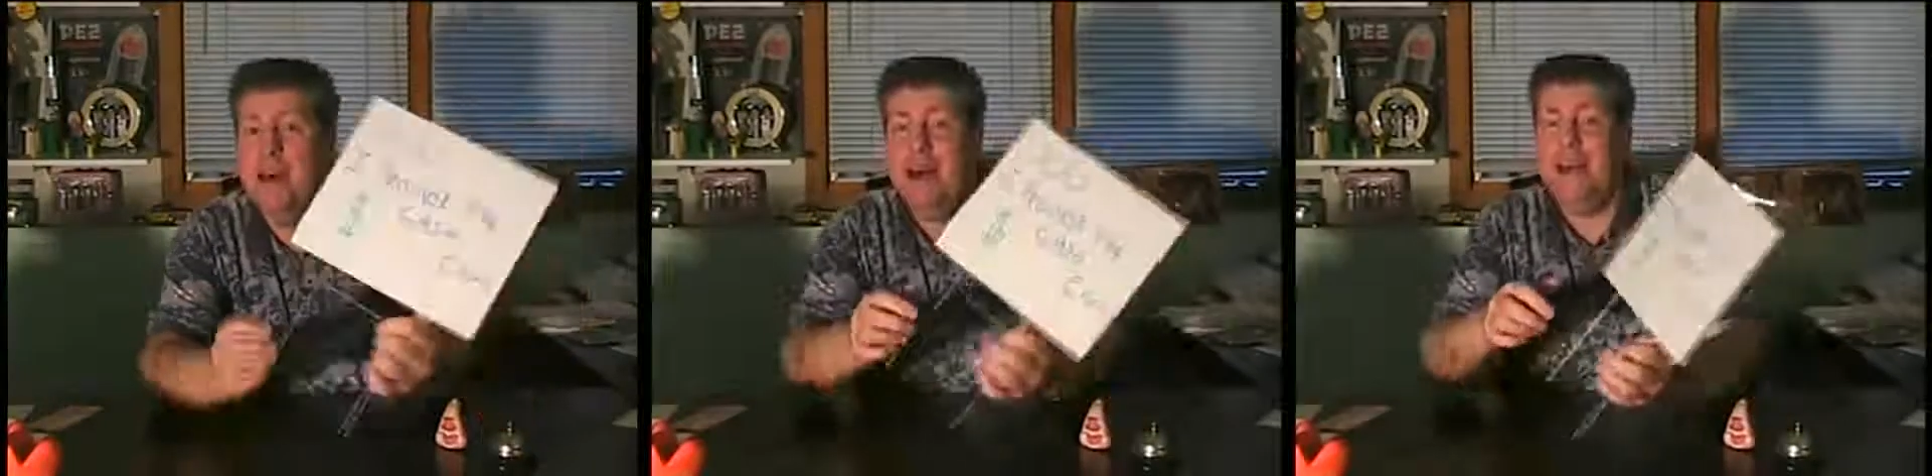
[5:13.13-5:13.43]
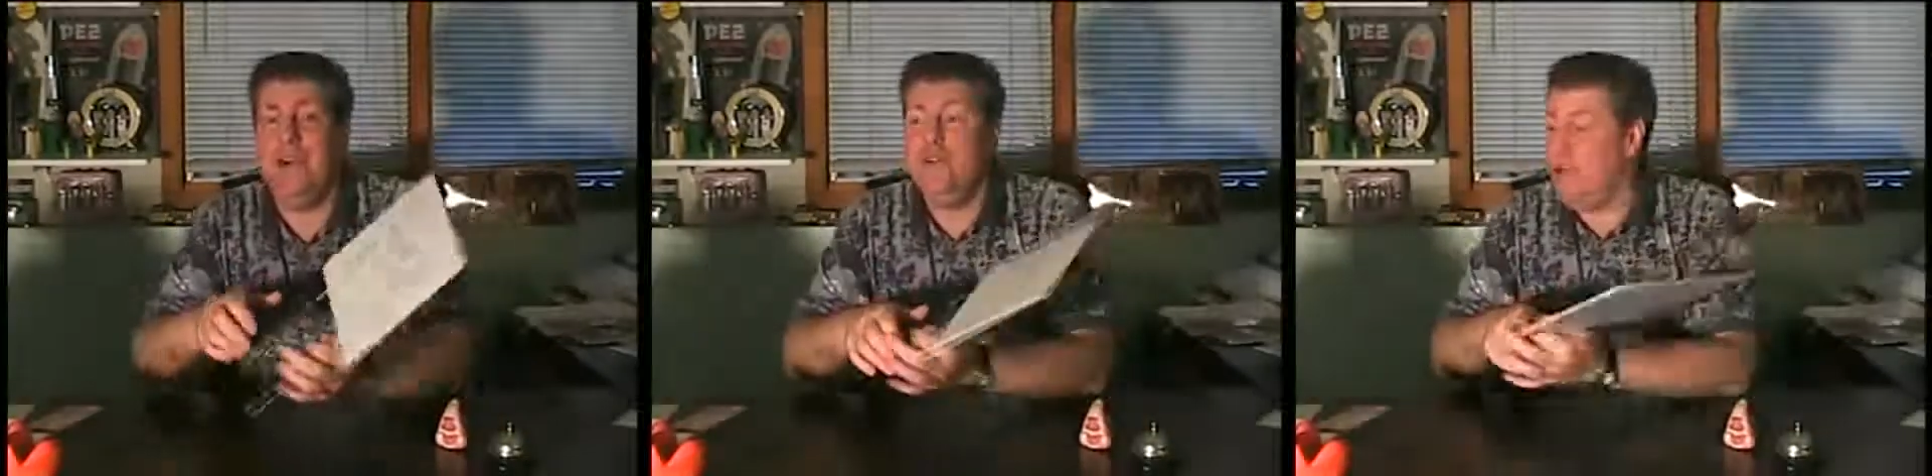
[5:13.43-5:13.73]
I
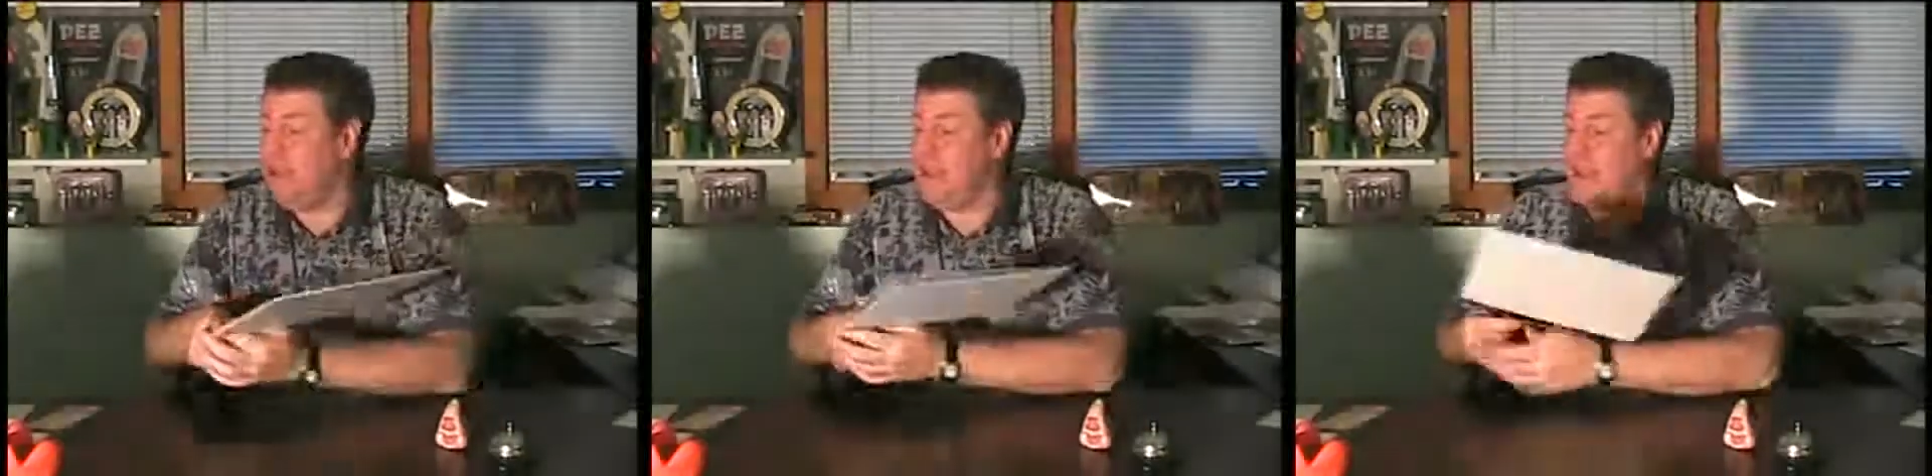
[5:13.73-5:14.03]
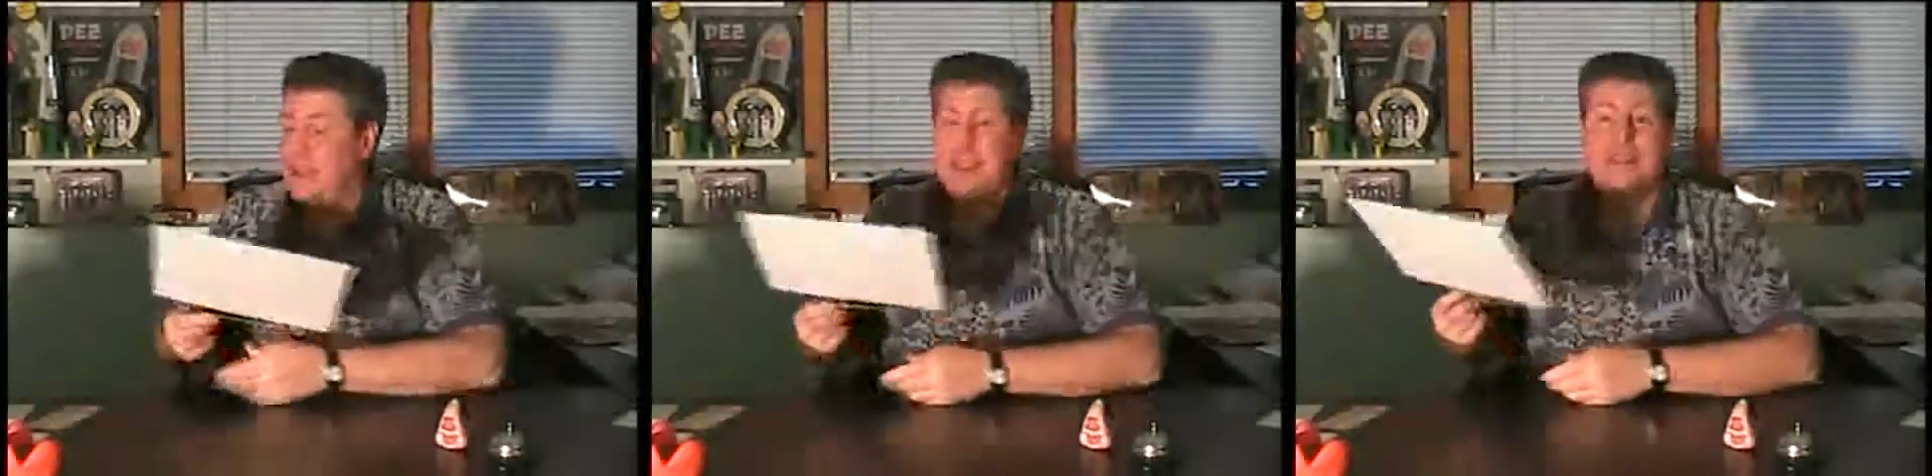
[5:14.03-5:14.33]
know you're all
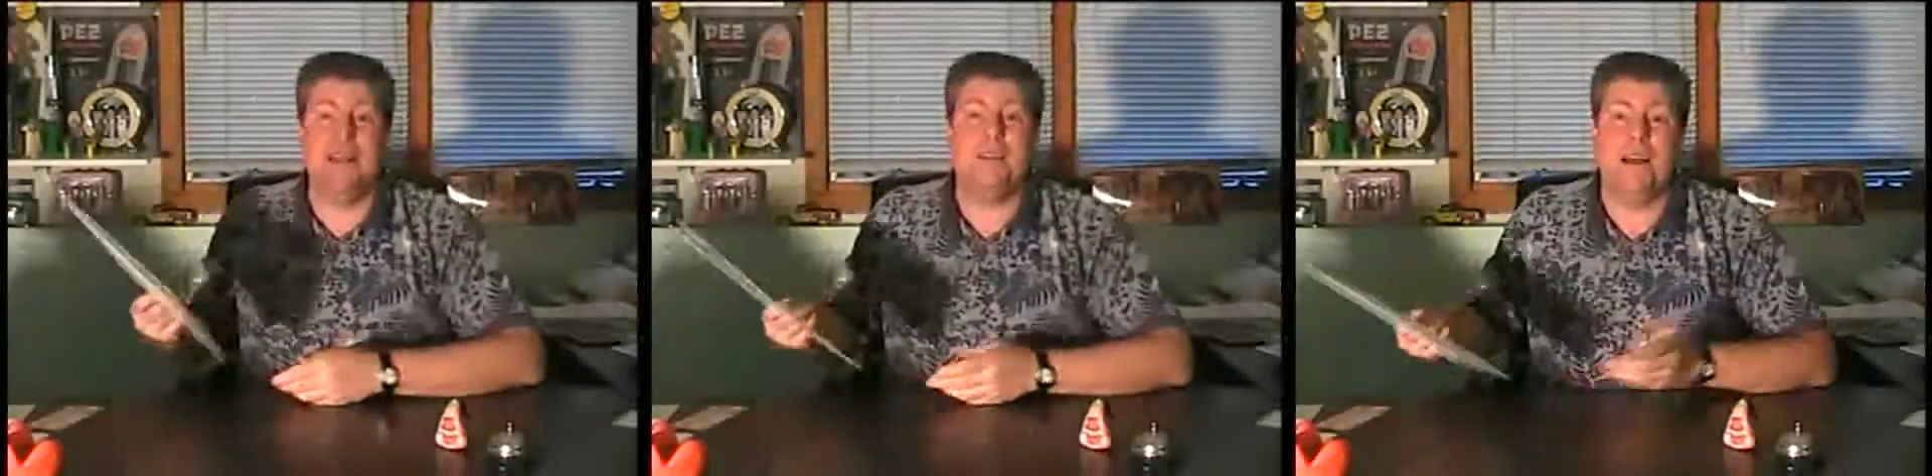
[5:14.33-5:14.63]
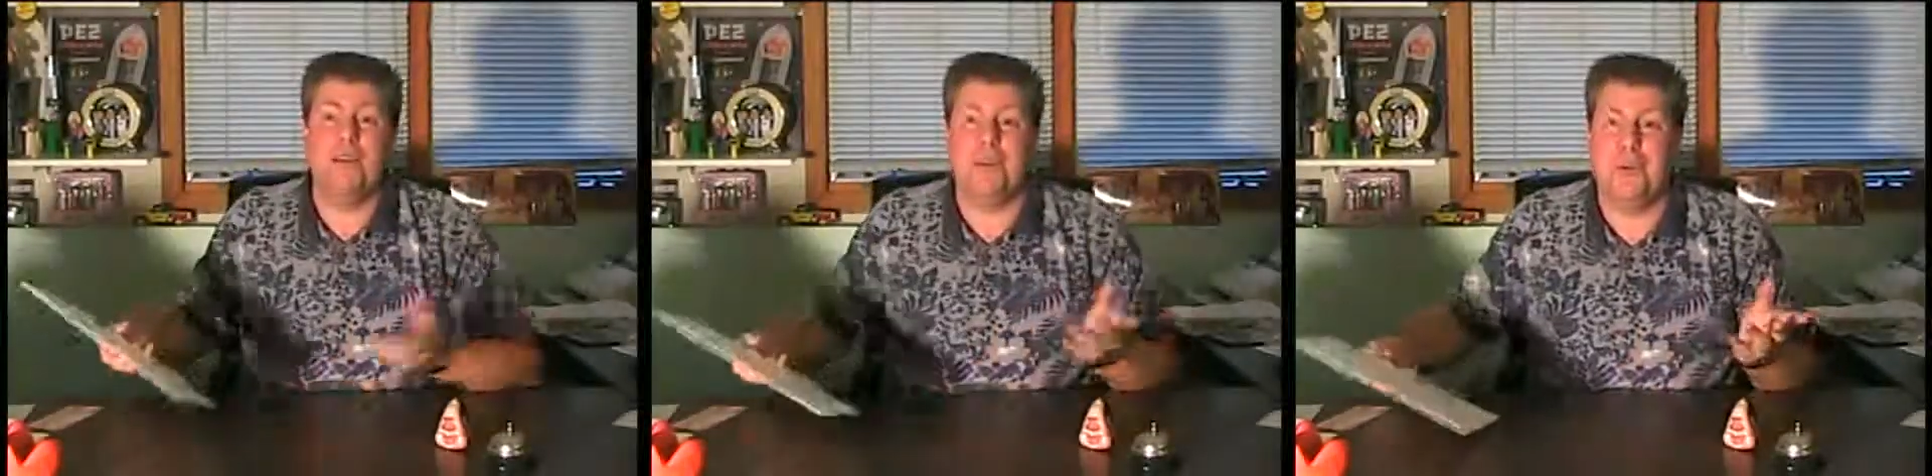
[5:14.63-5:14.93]
thinking, Nick, that
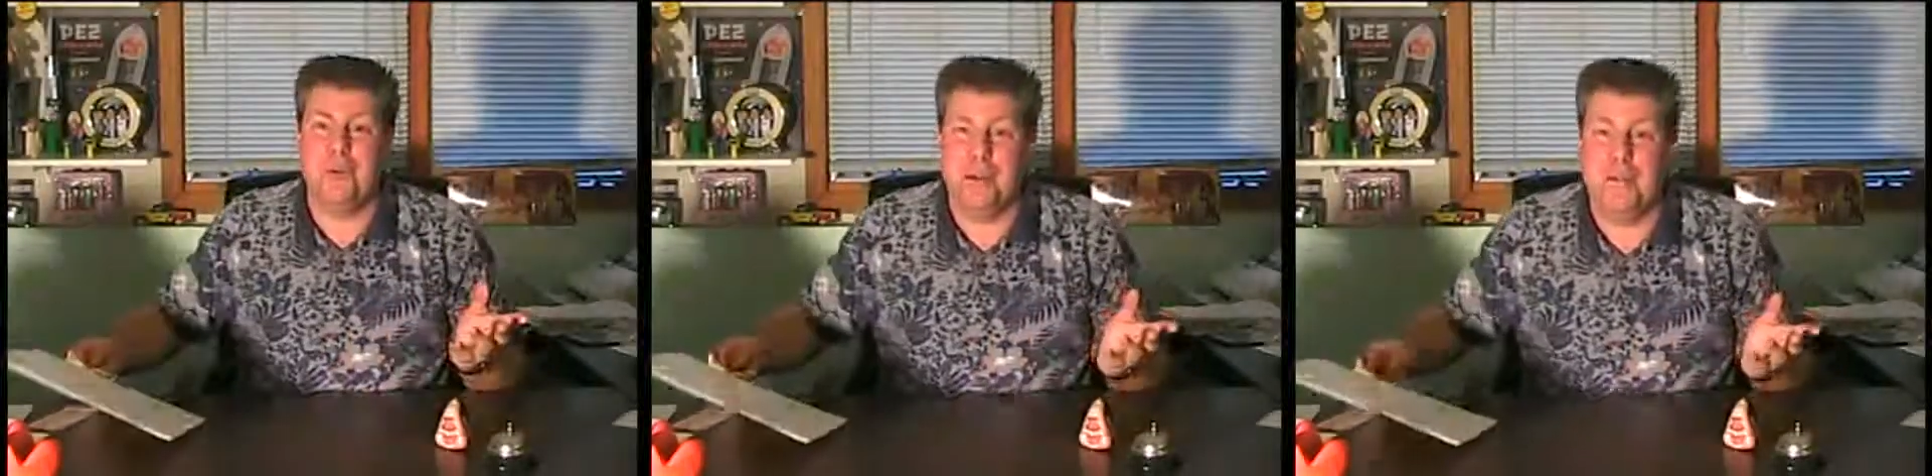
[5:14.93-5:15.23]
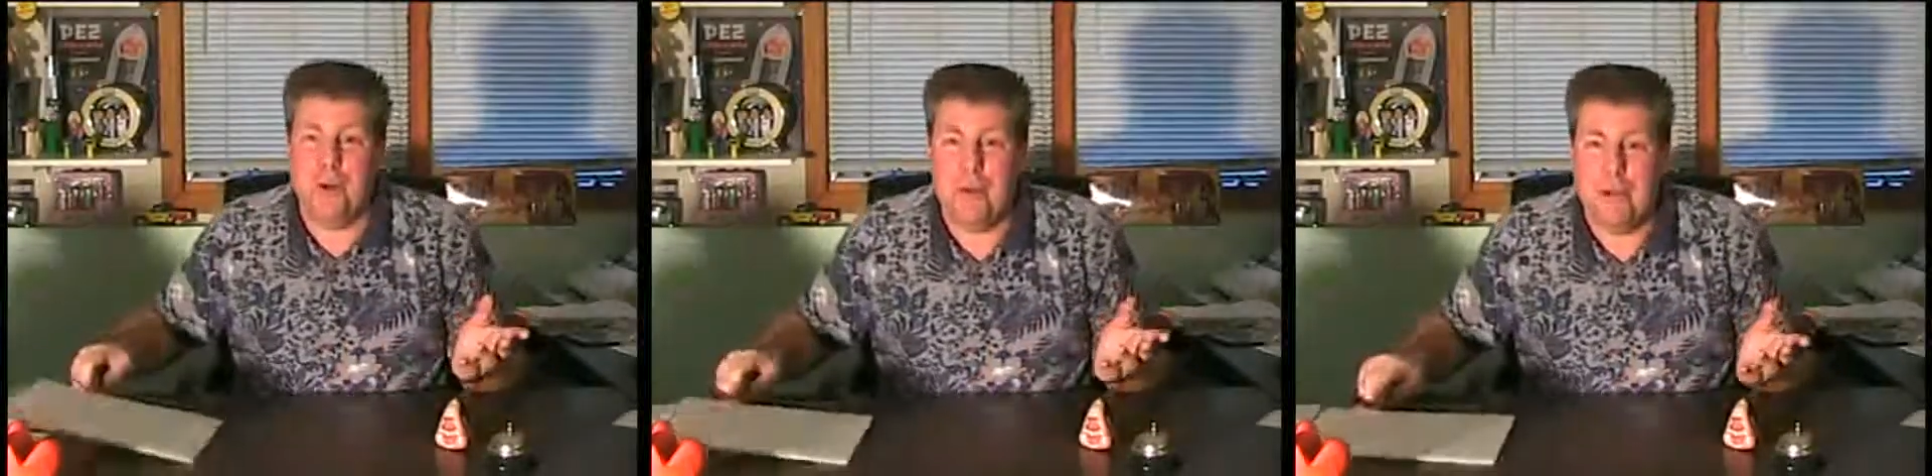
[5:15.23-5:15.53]
sounds like a great
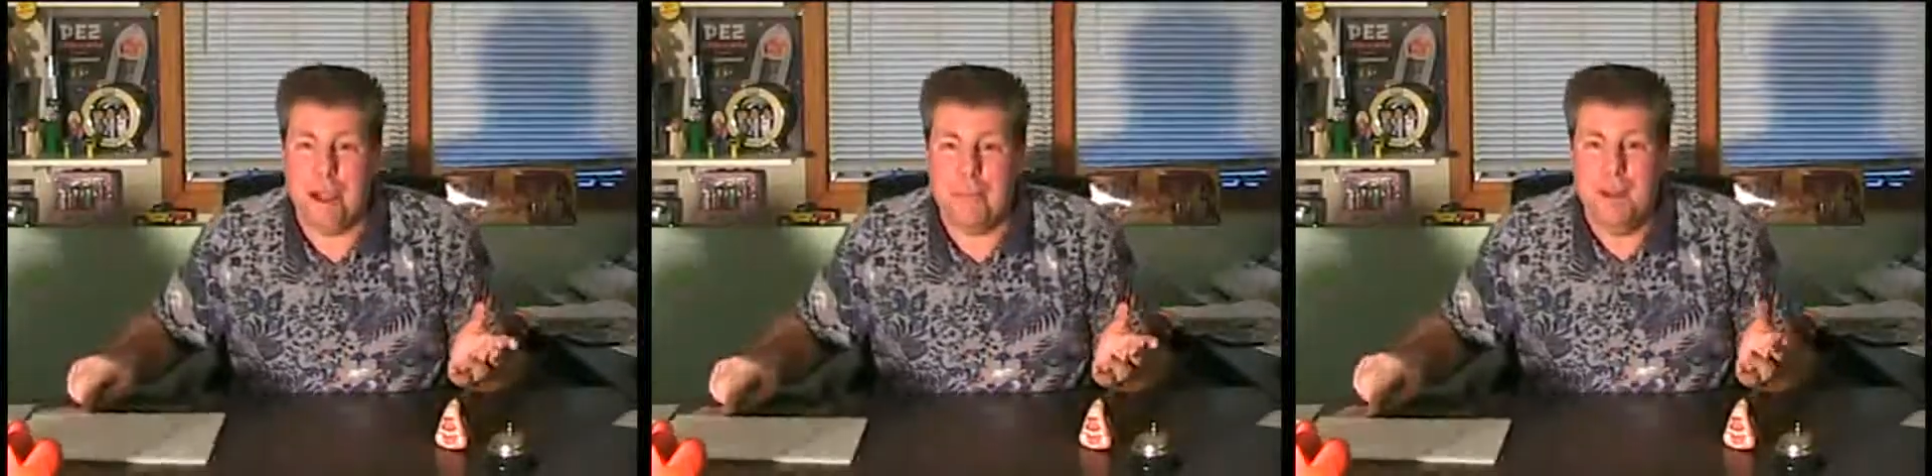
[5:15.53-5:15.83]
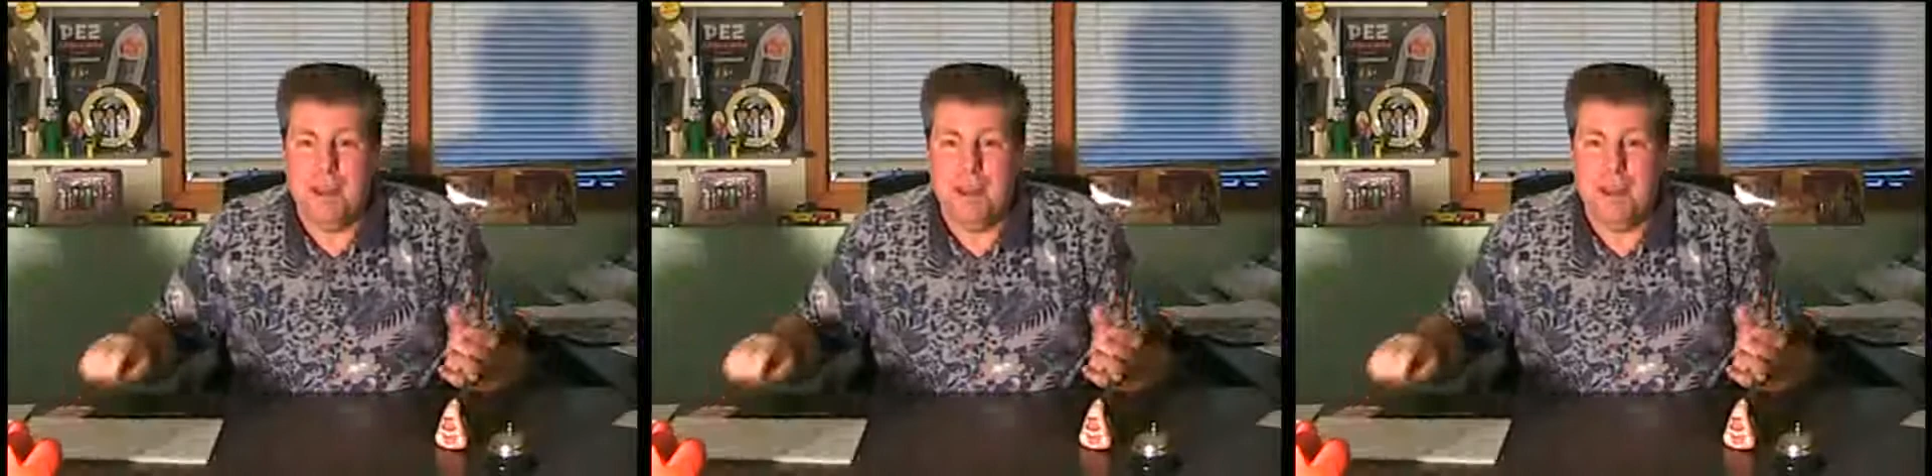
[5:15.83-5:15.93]
program,